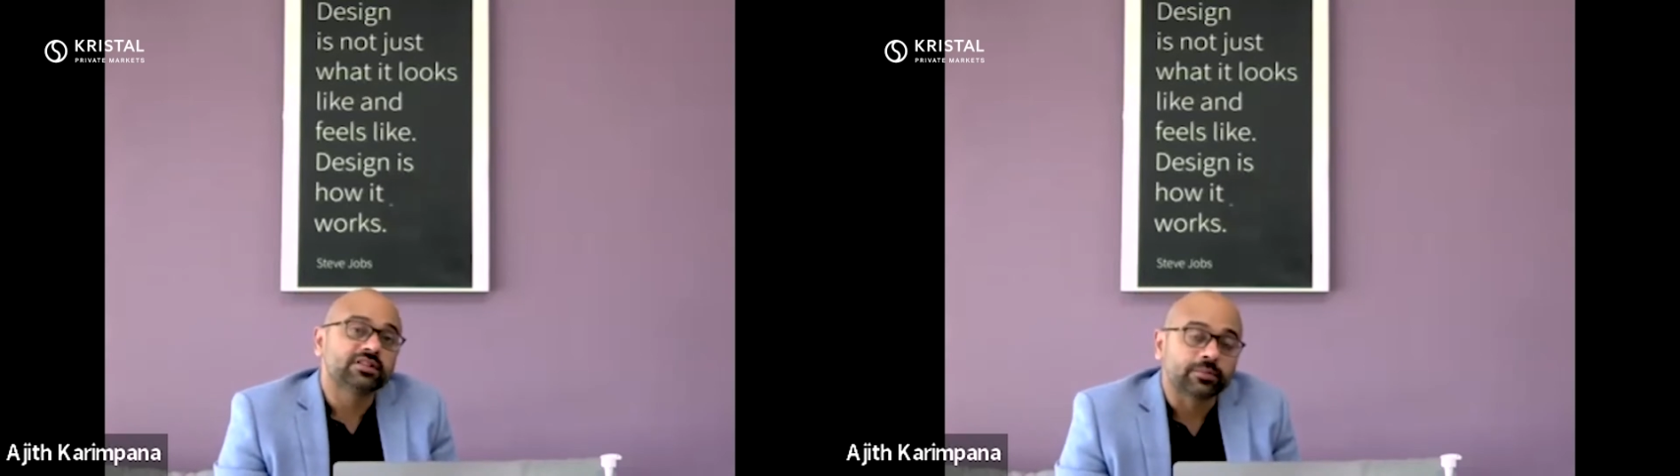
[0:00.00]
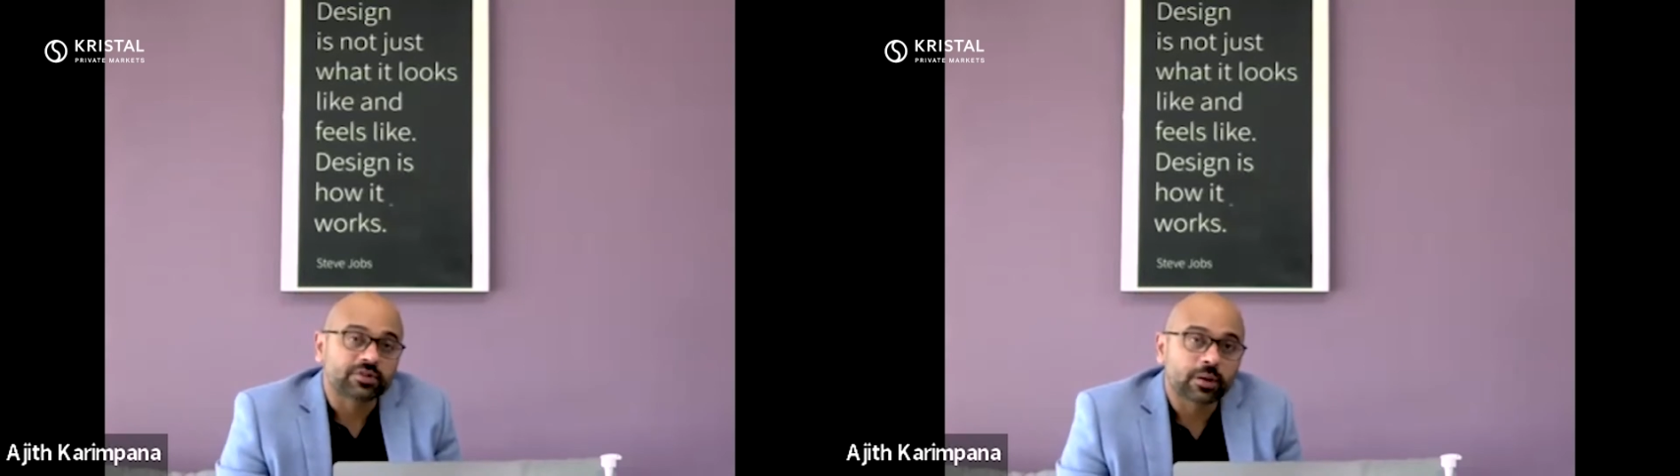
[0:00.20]

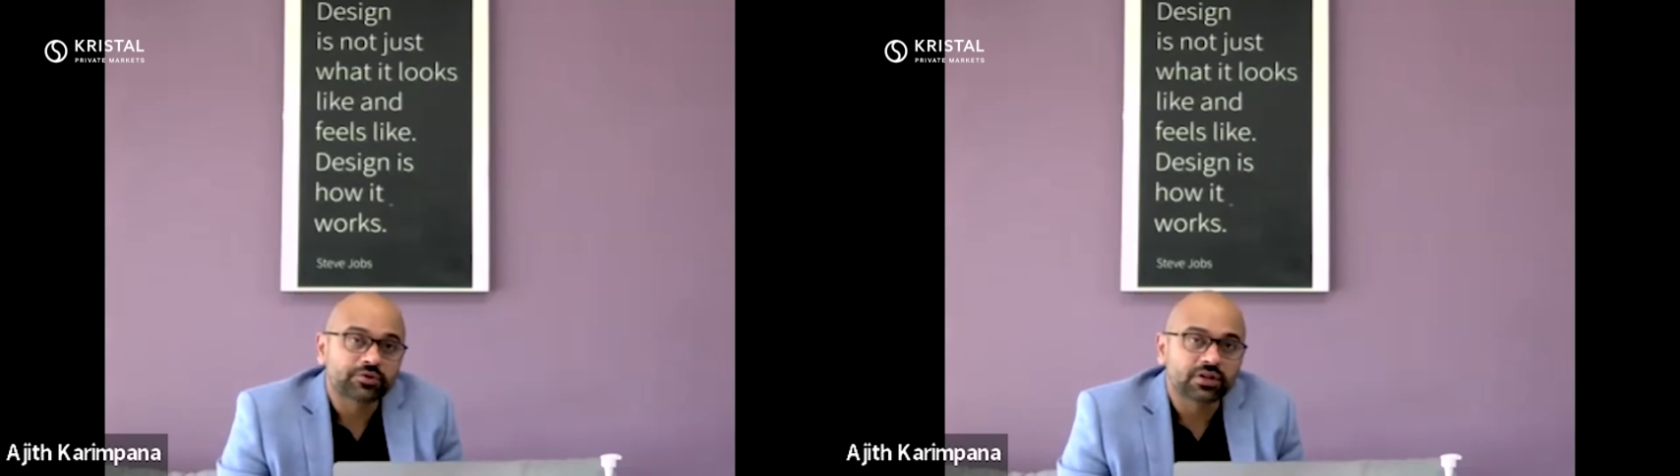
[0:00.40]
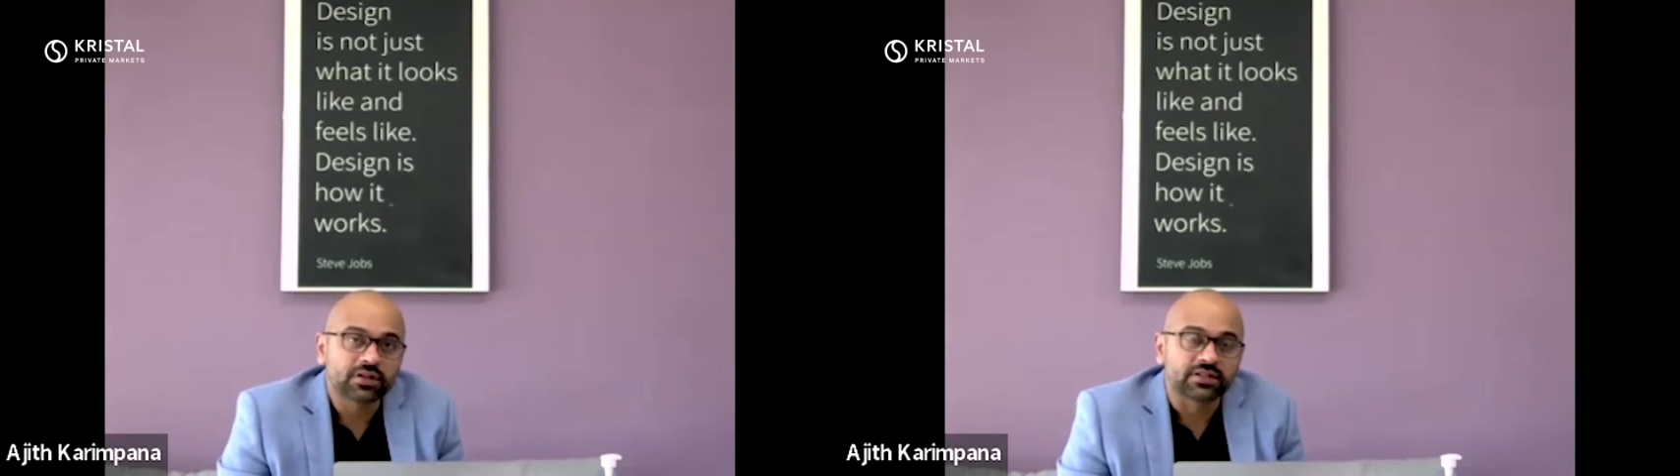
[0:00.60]

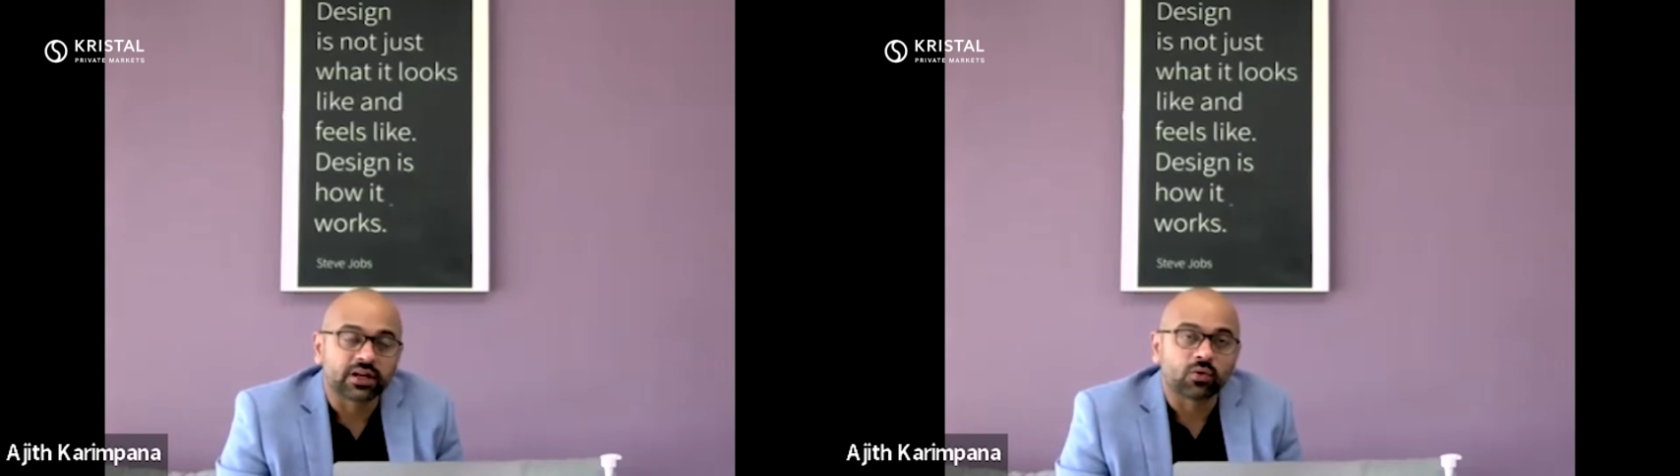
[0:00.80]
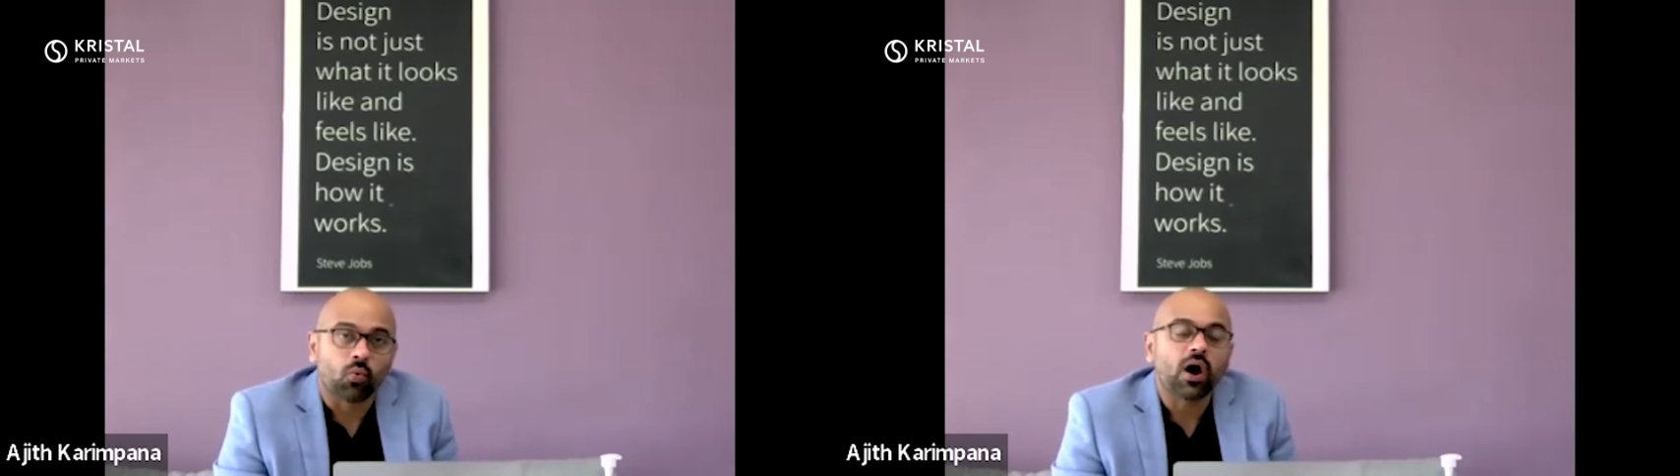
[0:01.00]
subscription is
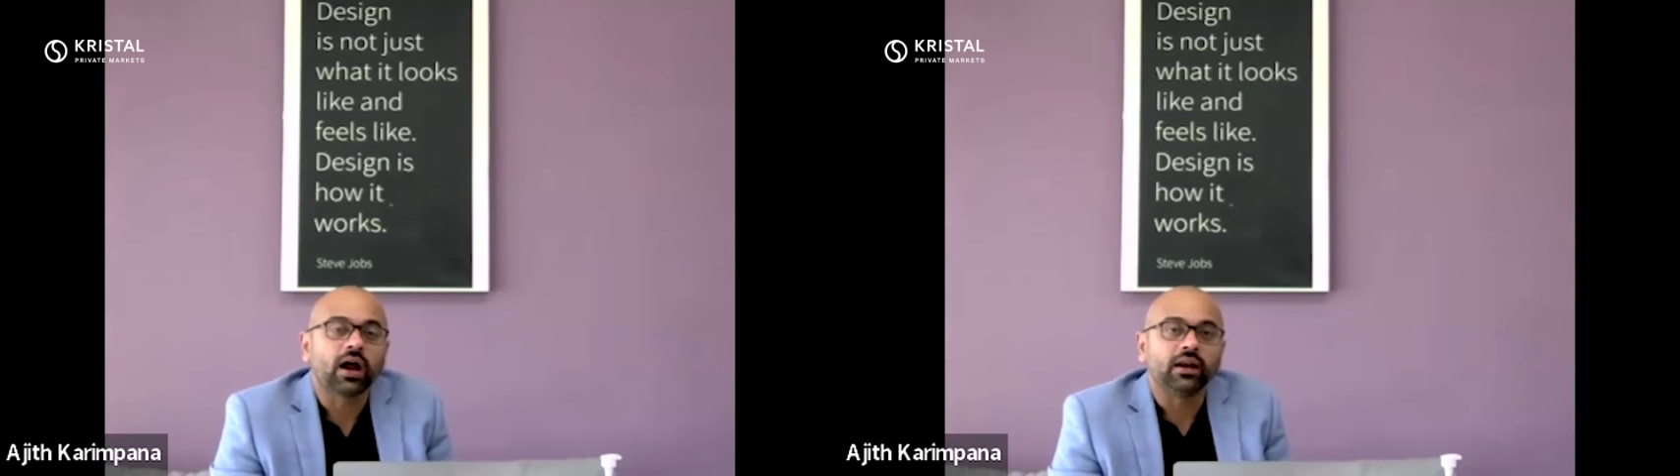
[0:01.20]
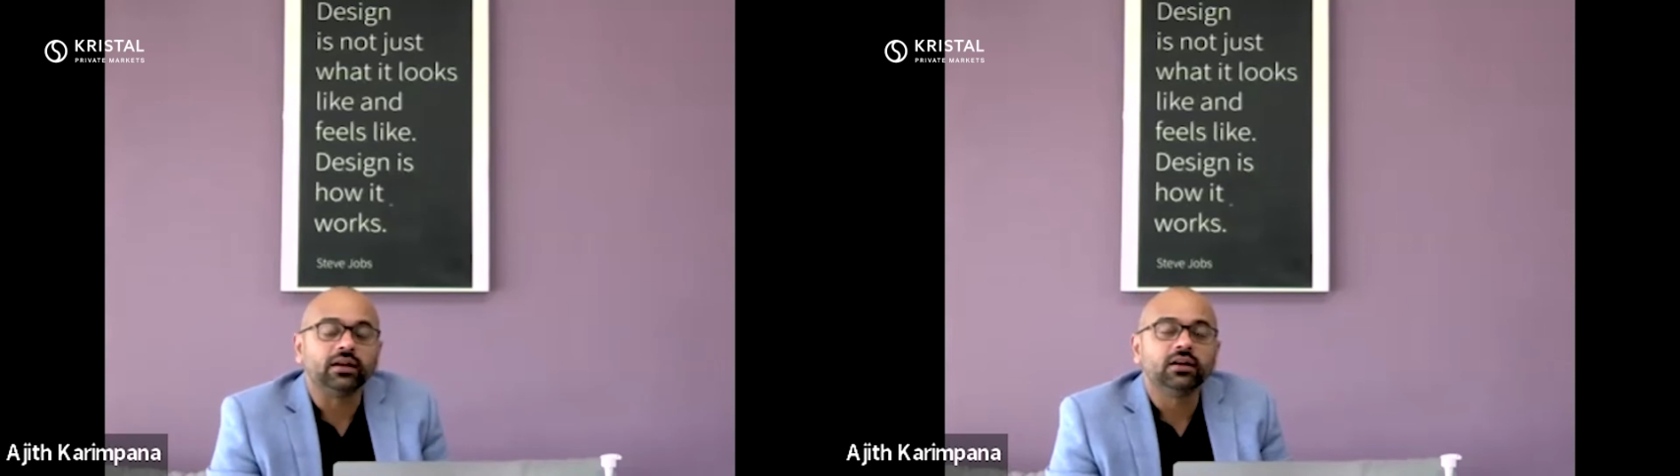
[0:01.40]
that
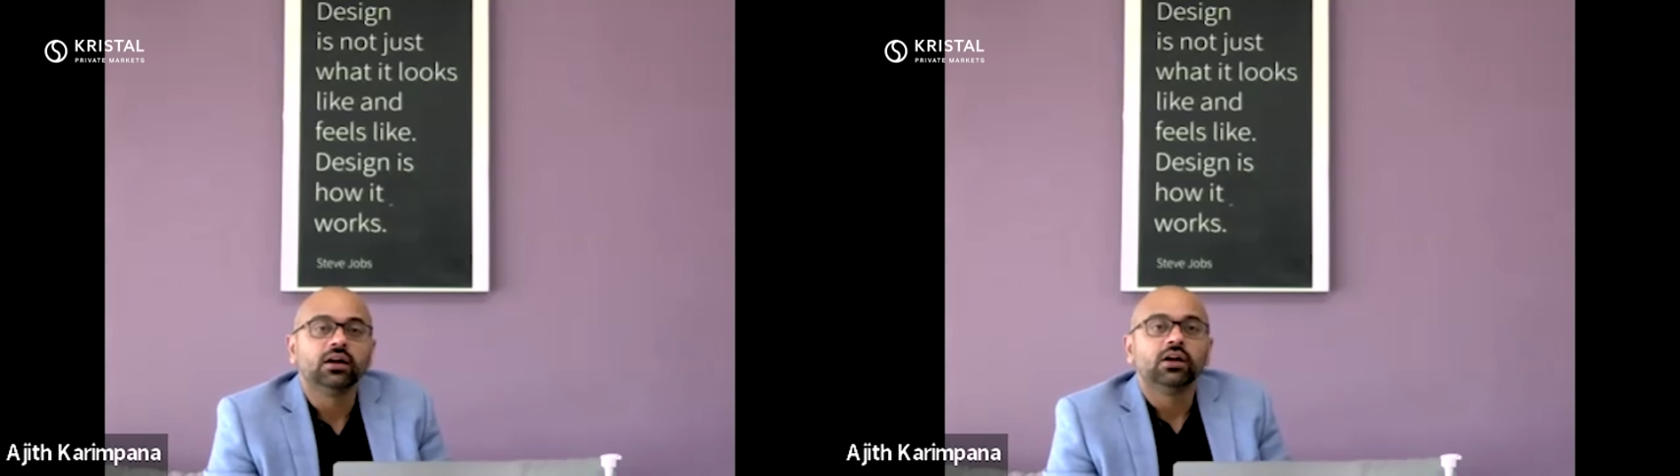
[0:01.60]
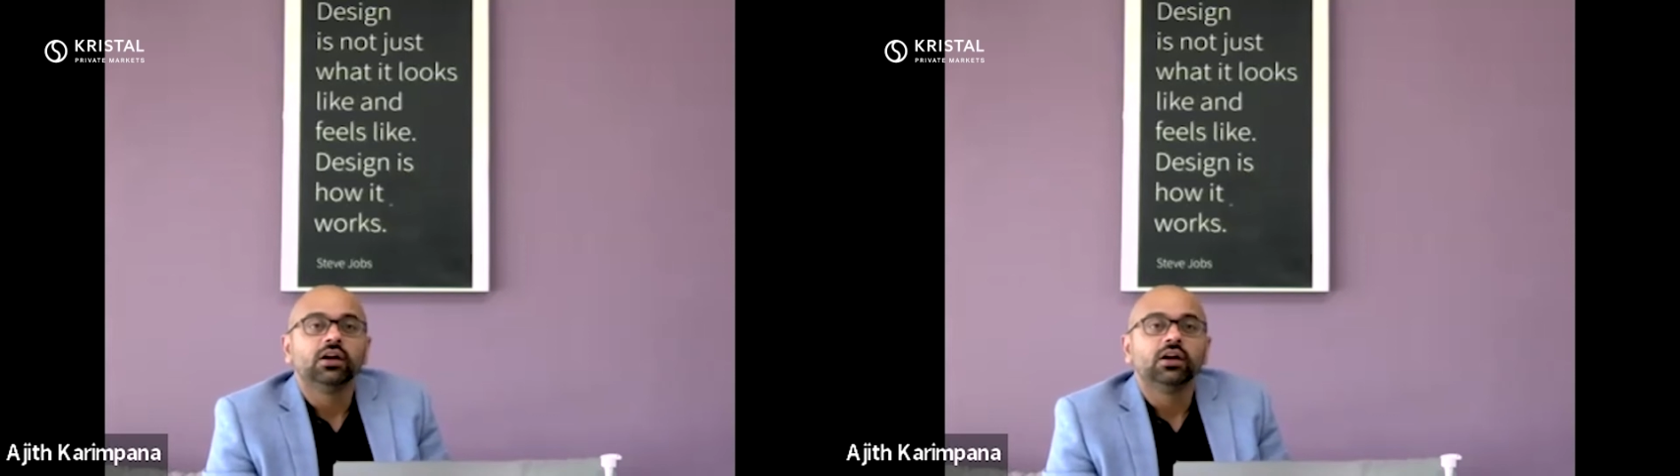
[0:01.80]
one,